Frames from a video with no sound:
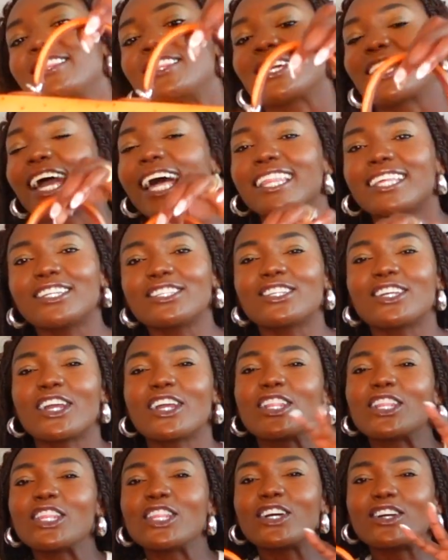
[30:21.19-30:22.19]
The colors
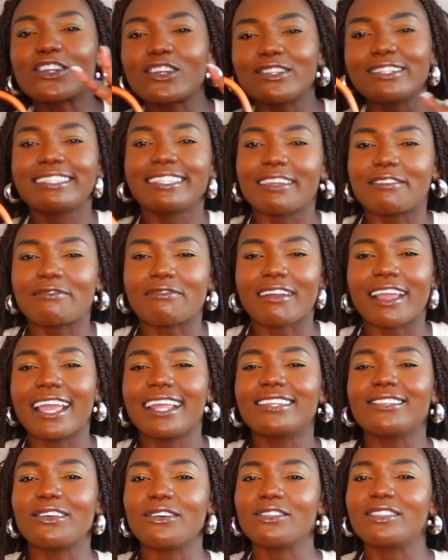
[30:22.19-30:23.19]
are a little
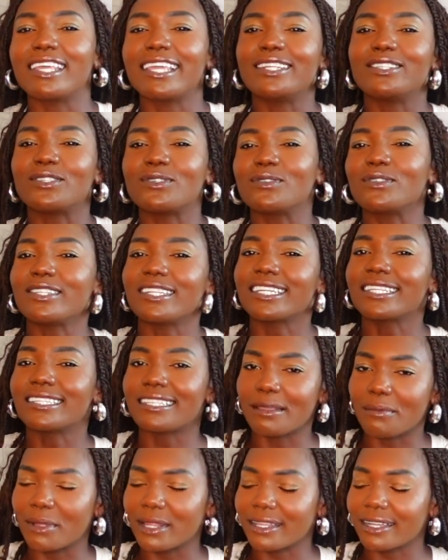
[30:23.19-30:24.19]
different, though they do look
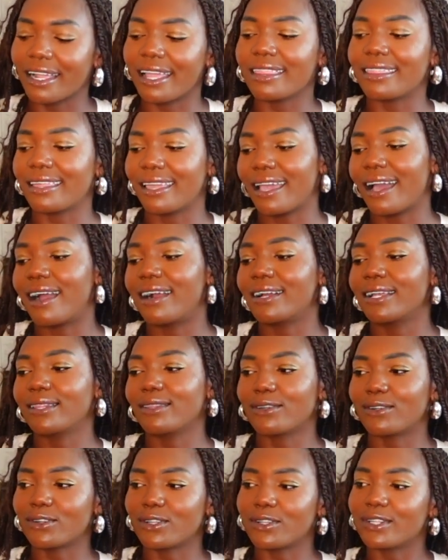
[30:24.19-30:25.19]
similar. They are
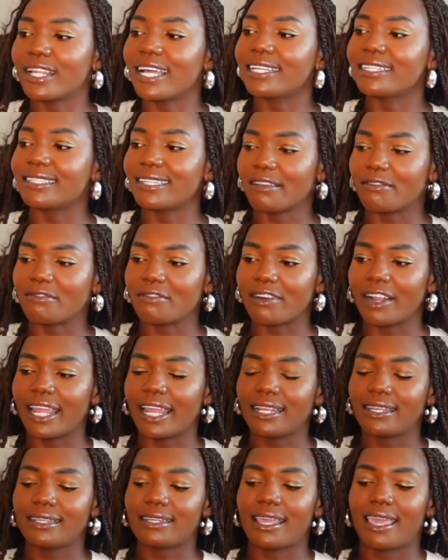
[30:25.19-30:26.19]
a little
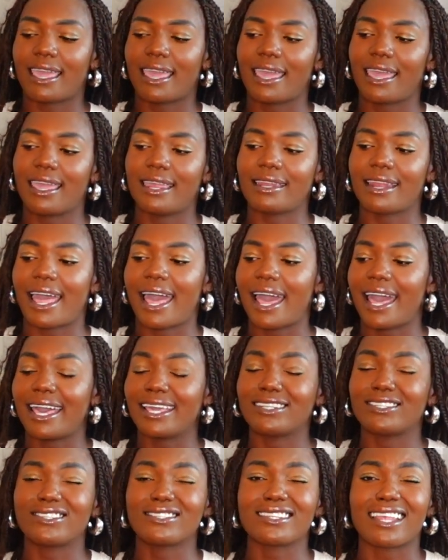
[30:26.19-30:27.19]
different, and
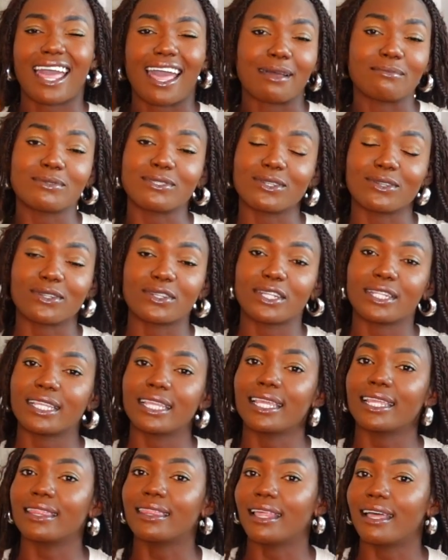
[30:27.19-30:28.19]
I just
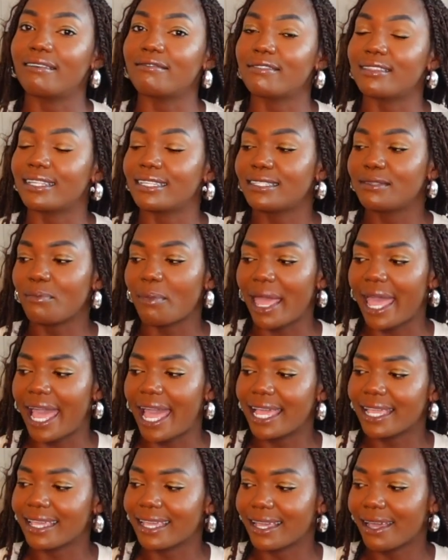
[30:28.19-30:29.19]
absolutely love this
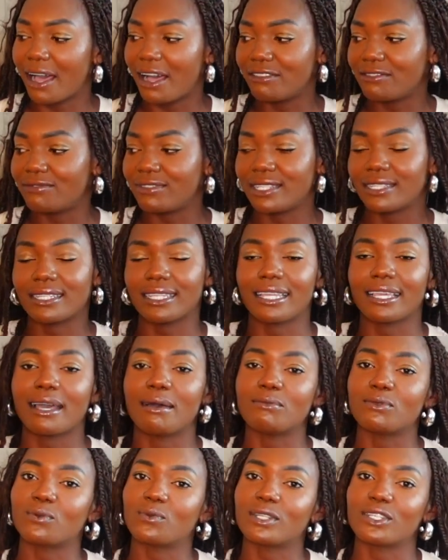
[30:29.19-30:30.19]
bag. It obviously
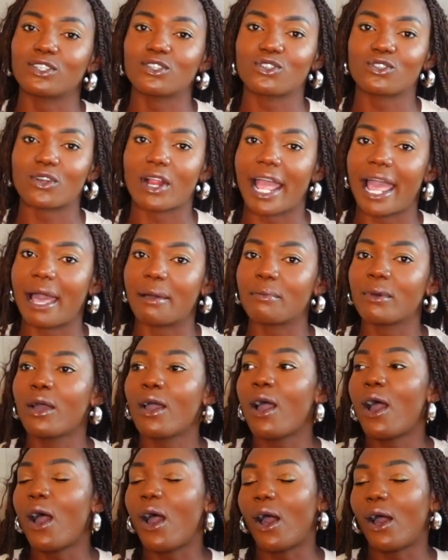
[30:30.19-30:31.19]
comes with a strap.
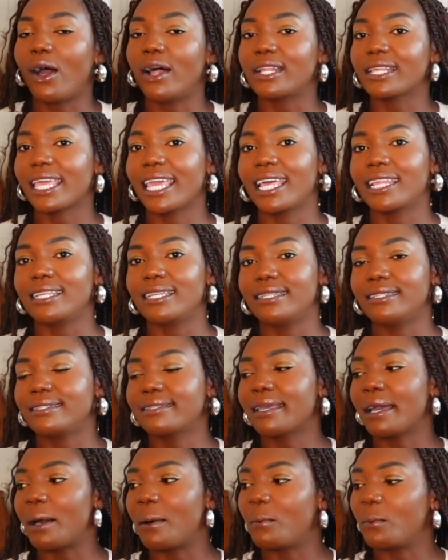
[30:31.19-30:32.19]
All
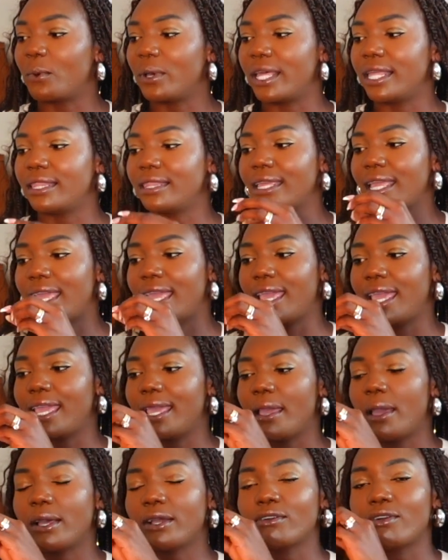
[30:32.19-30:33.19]
Kellys come with
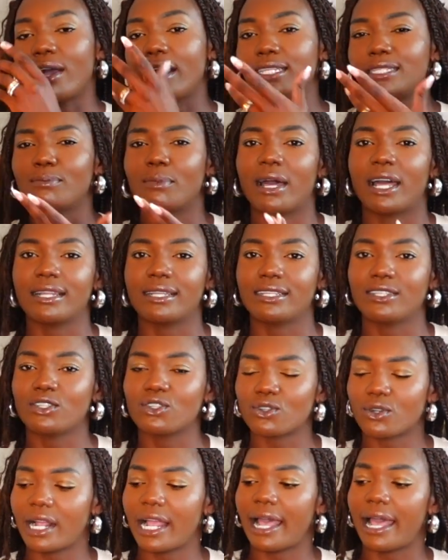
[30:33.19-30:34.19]
a crossbody
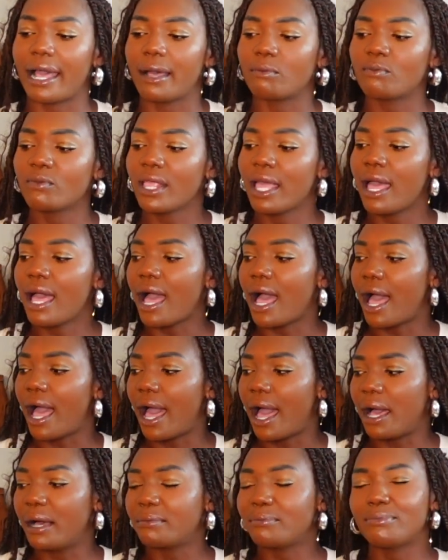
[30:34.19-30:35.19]
strap,
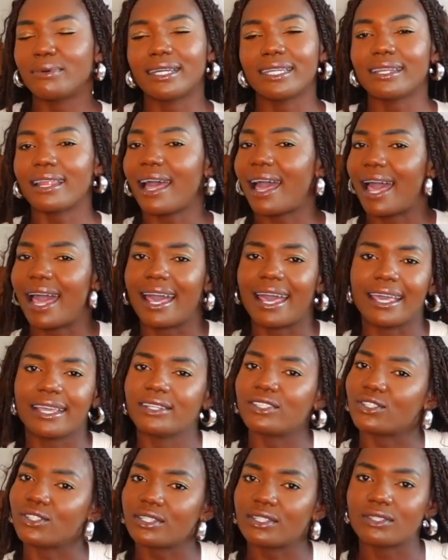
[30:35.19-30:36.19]
but
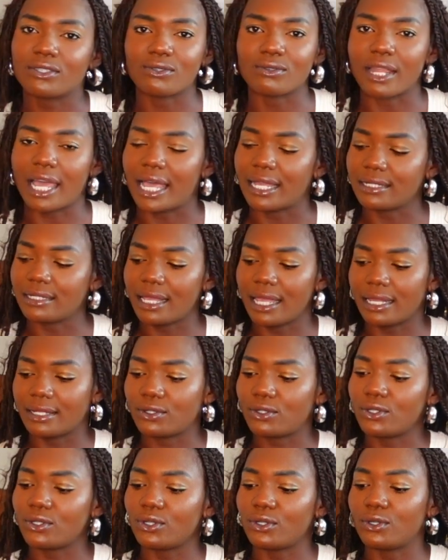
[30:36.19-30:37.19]
I just do not
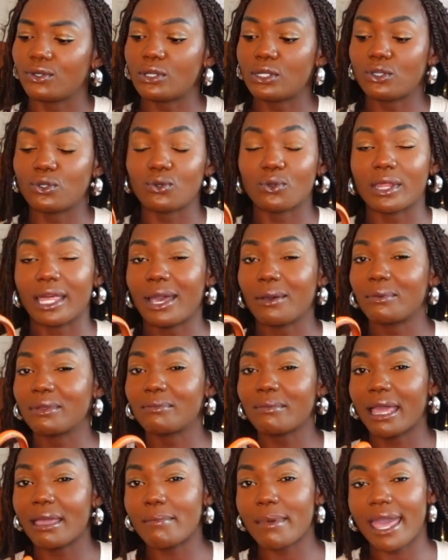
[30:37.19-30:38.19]
tend to do that with
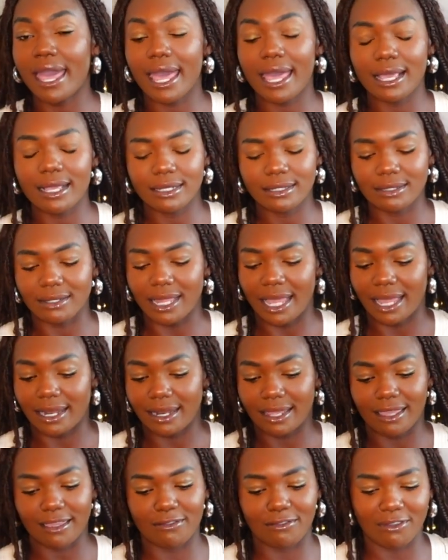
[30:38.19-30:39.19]
my bags,
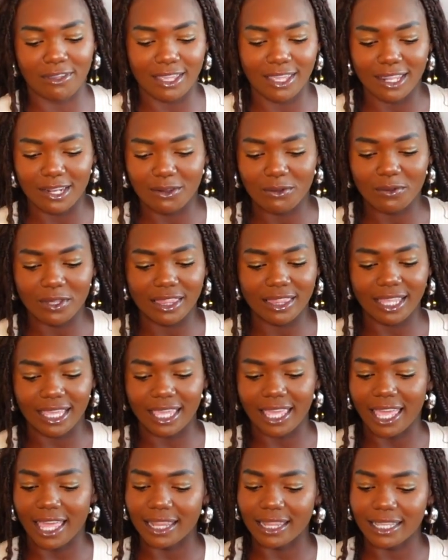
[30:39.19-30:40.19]
not even with the
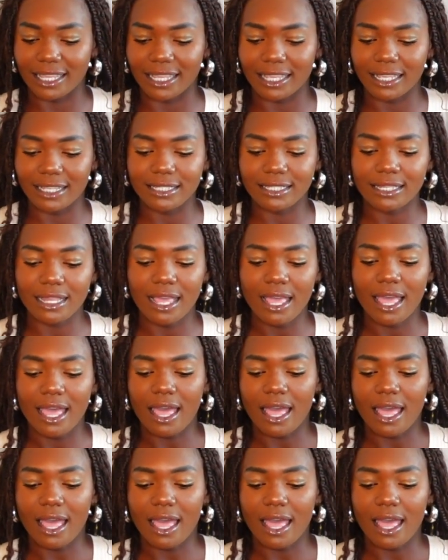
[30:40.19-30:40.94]
Kellys.